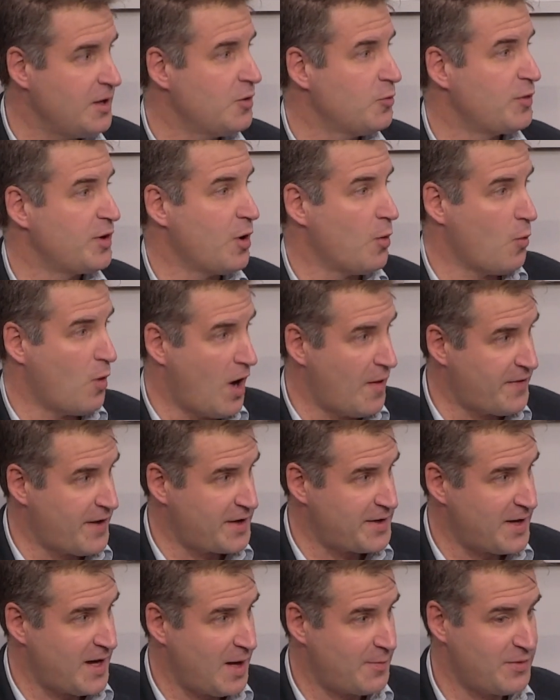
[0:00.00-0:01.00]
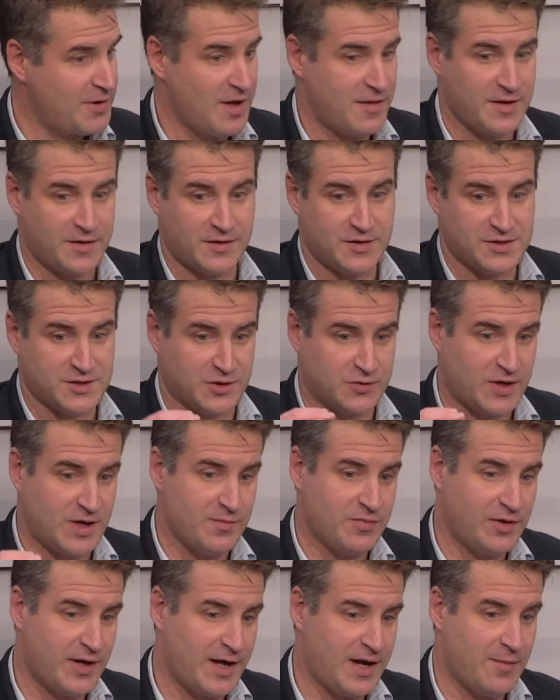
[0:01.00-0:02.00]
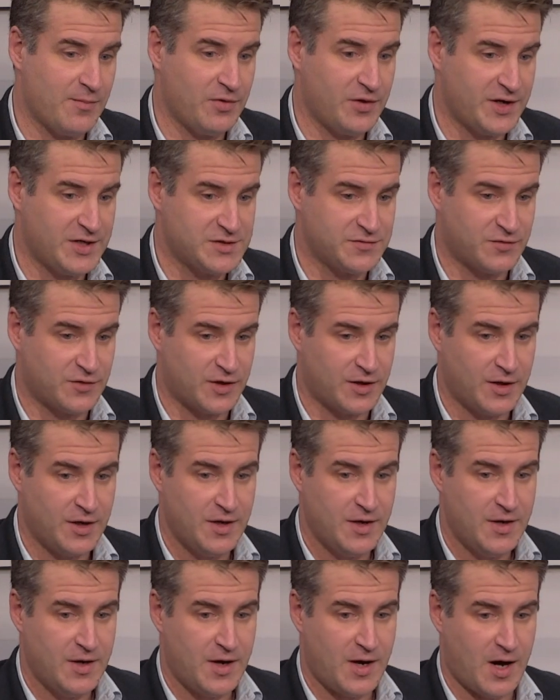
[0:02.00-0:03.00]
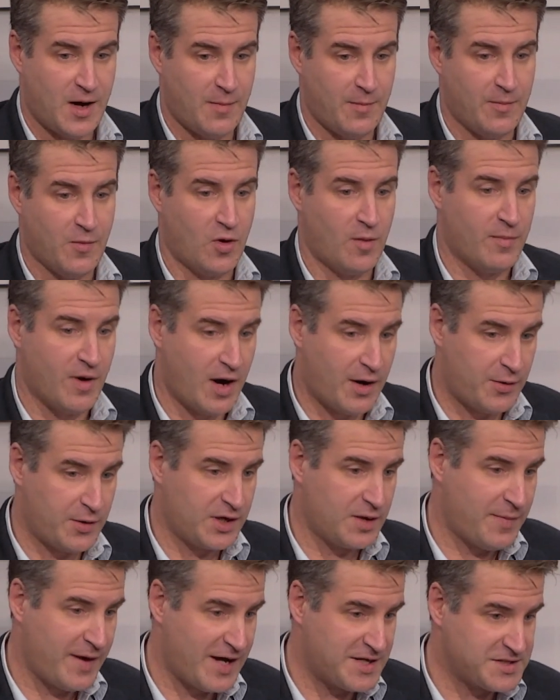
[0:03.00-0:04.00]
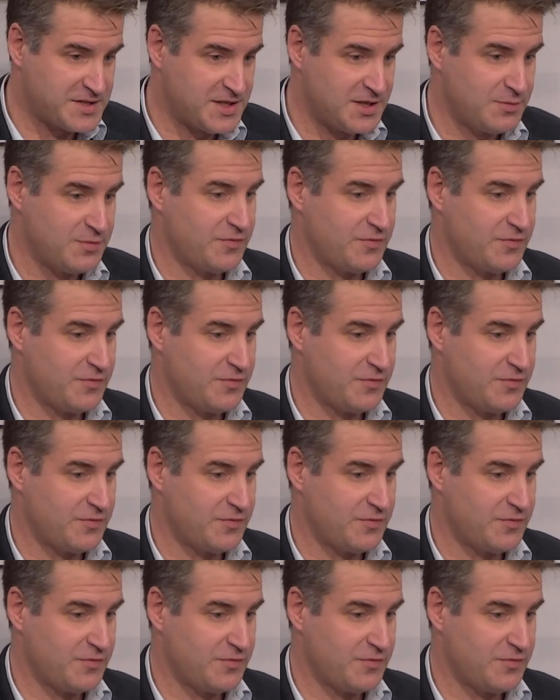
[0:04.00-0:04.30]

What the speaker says: We don't want that to happen. I think there's a great plan in place for more borrowing capacity.